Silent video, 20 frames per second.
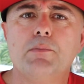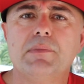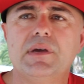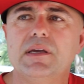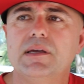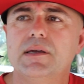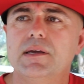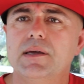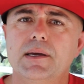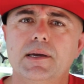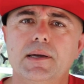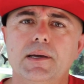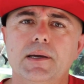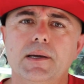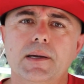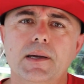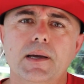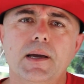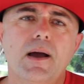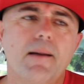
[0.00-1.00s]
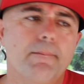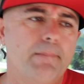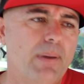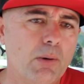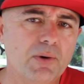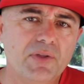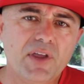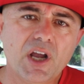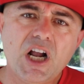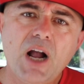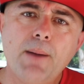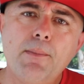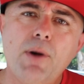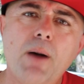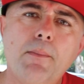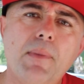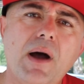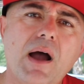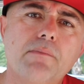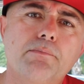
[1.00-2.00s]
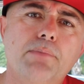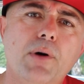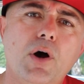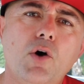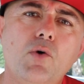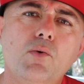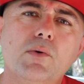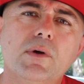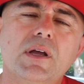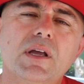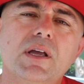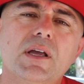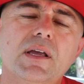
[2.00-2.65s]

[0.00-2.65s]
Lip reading: me. But when they come on my boat,